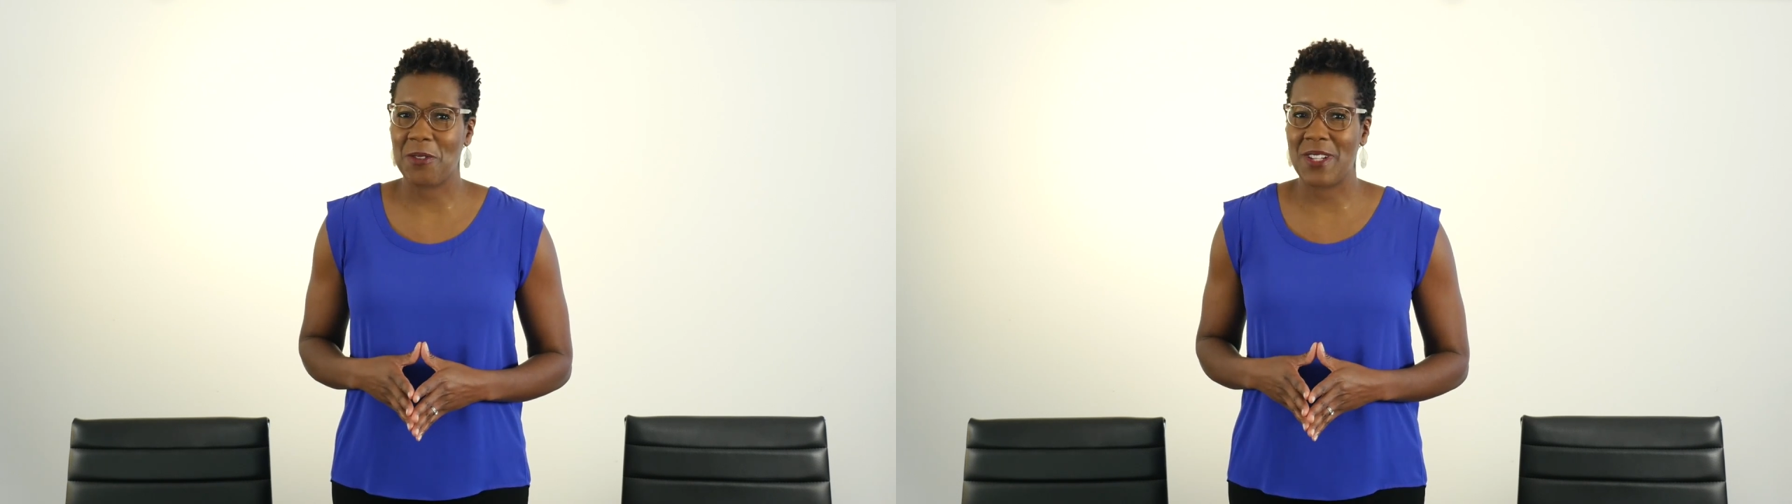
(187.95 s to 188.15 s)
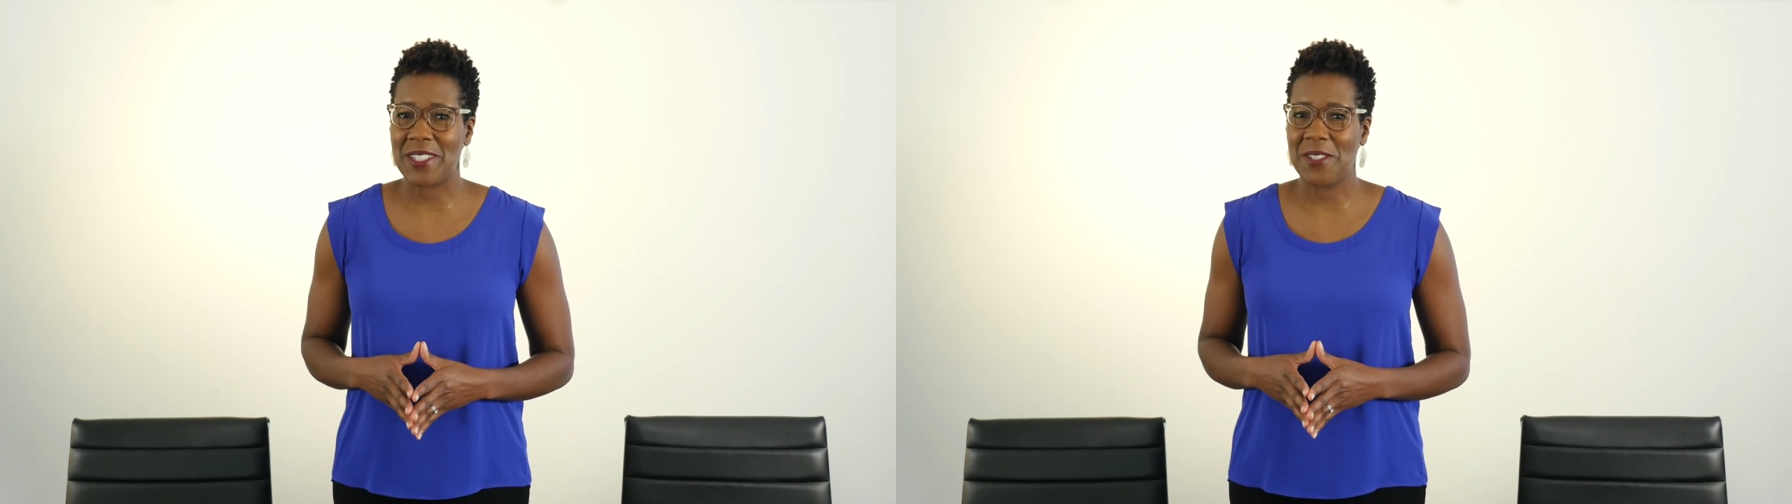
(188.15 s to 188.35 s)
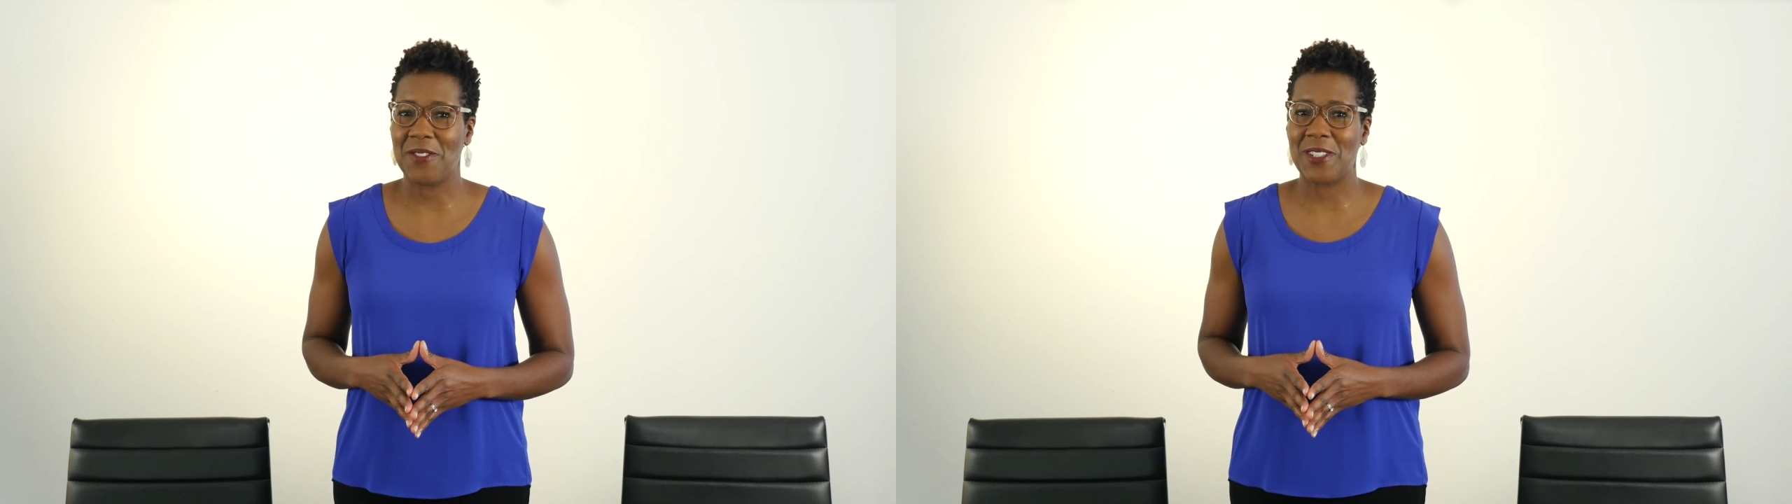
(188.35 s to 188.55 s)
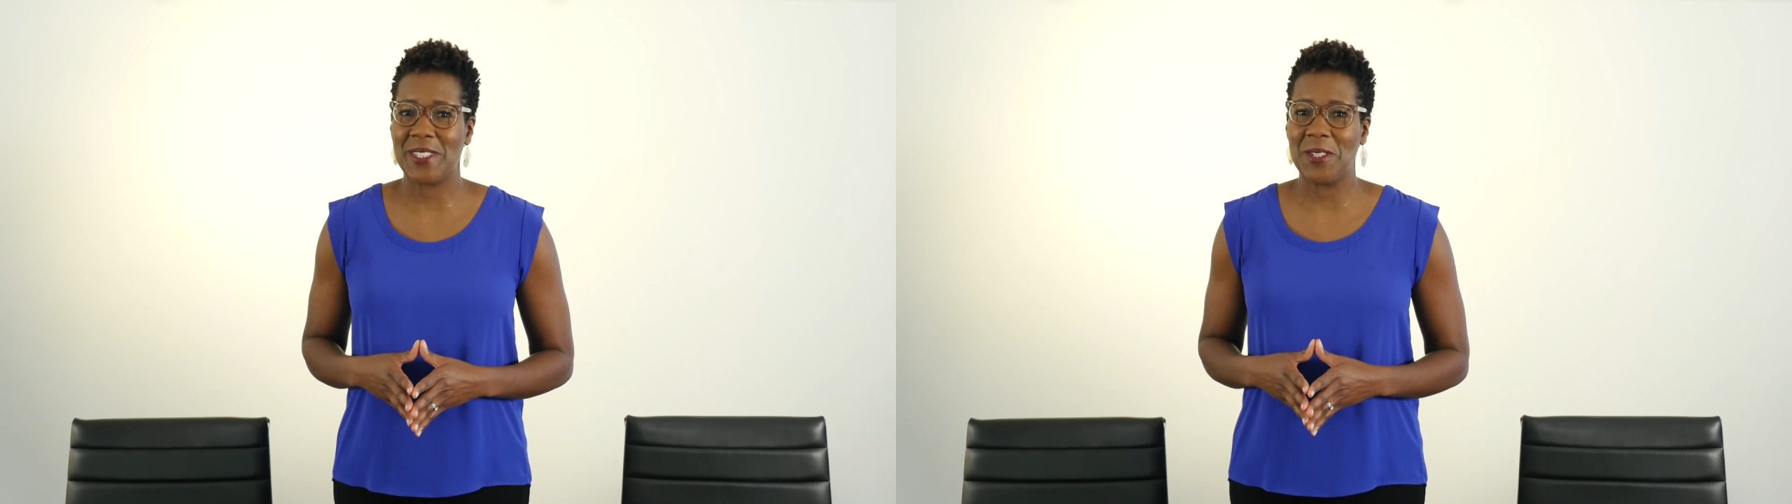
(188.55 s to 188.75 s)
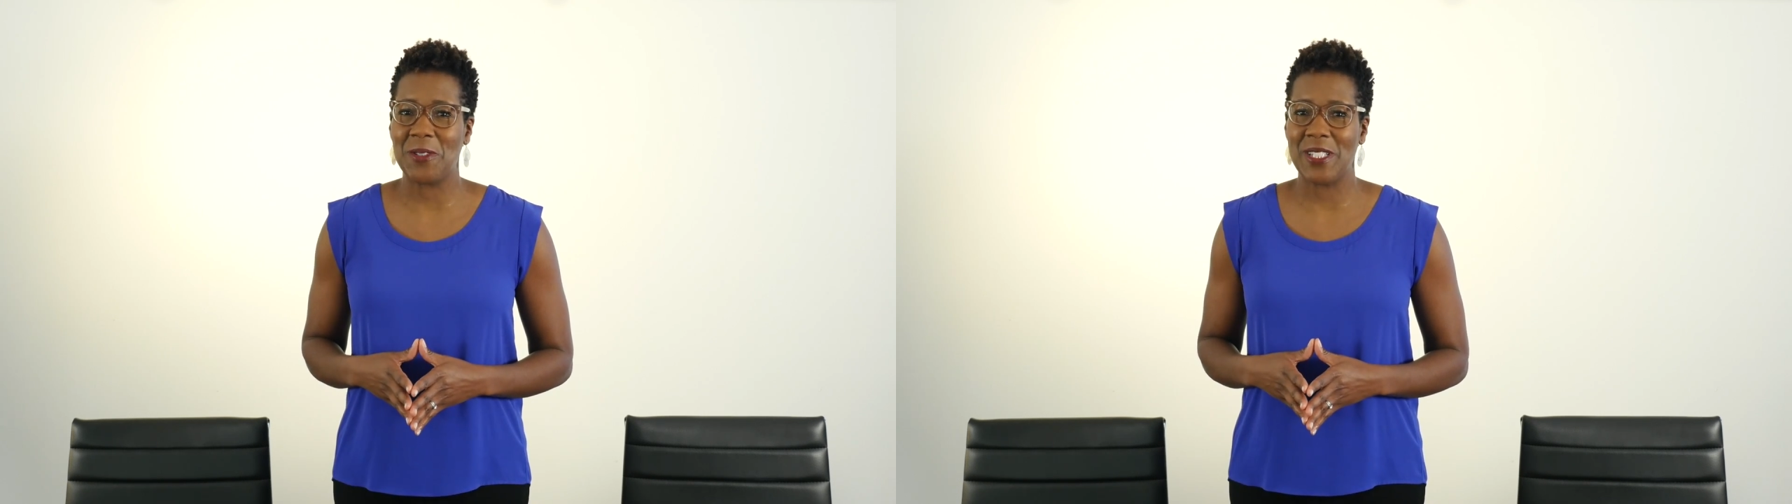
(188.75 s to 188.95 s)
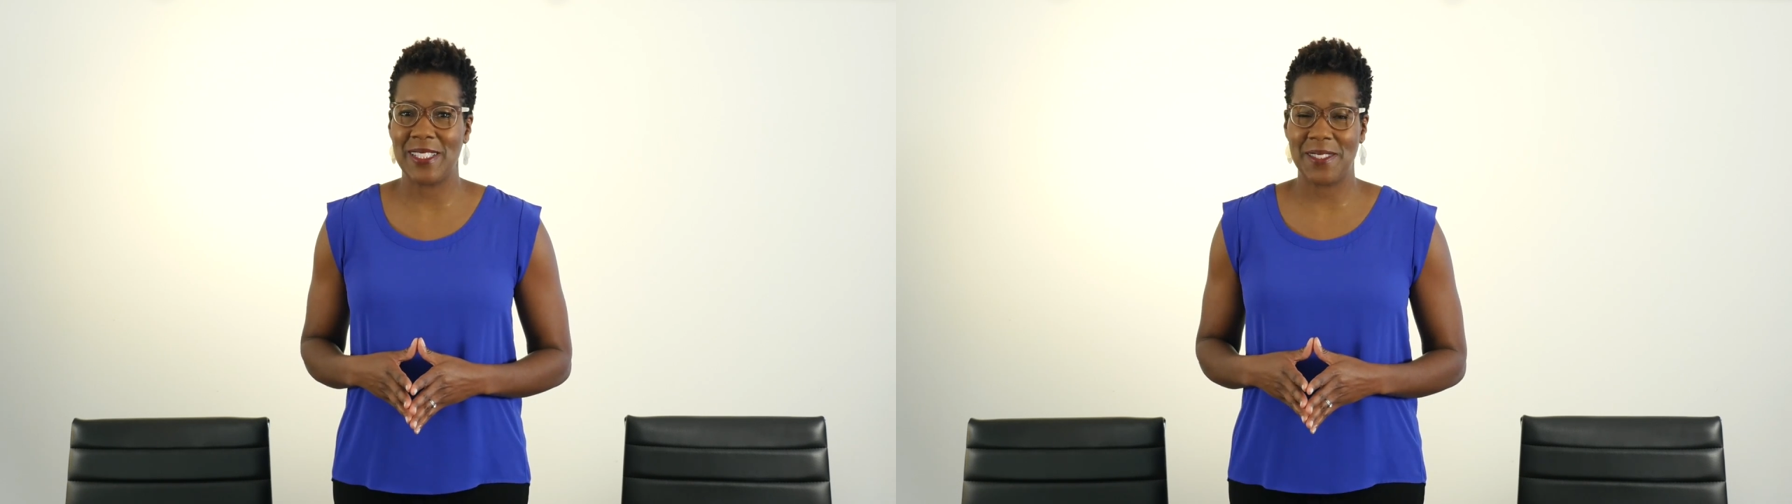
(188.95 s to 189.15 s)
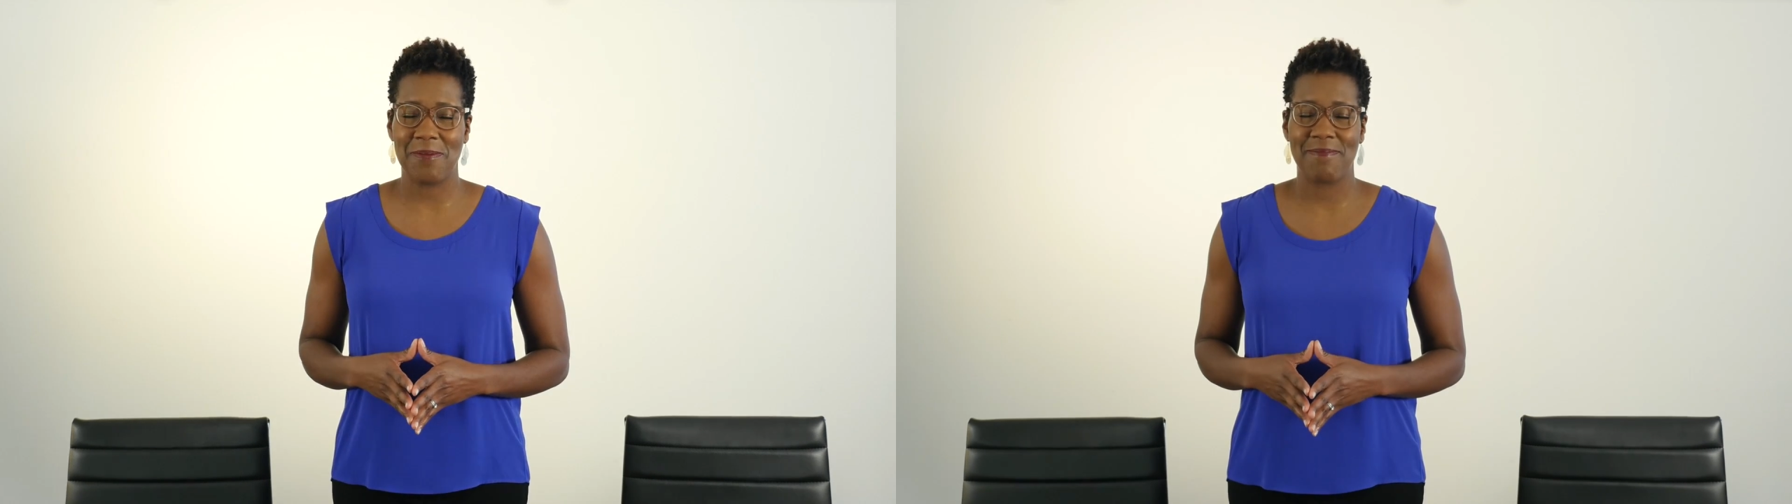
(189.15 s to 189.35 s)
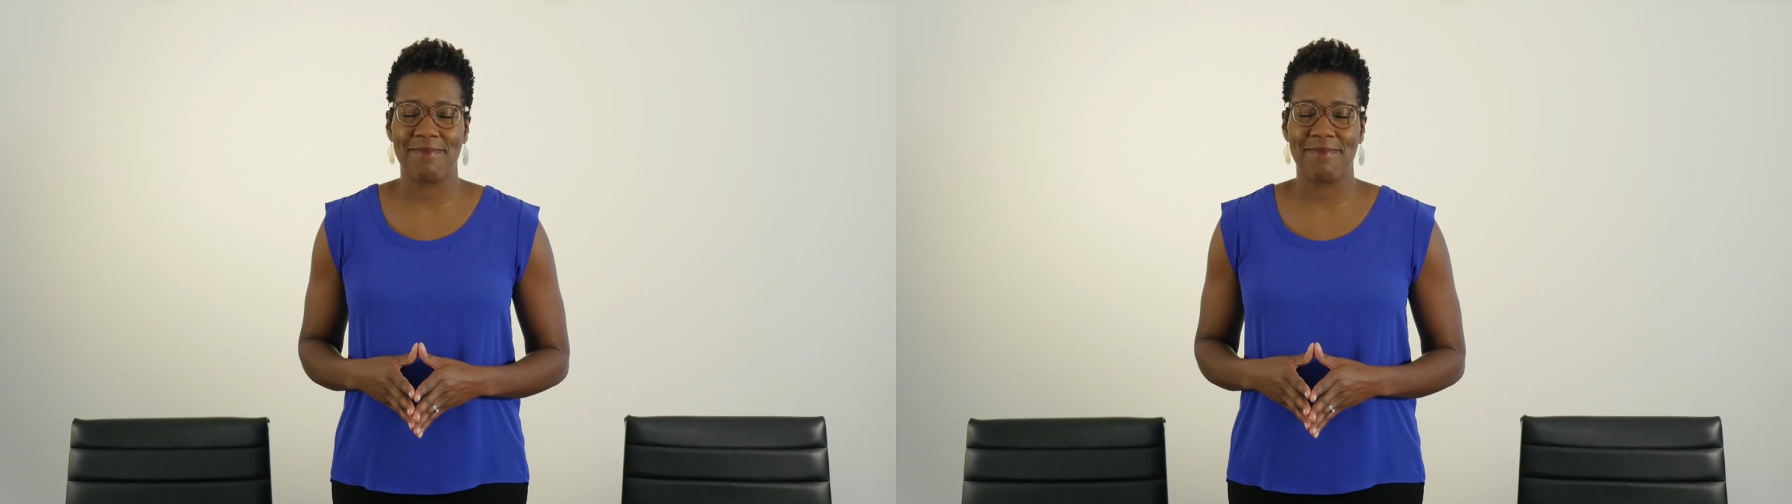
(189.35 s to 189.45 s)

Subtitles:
rest of our series.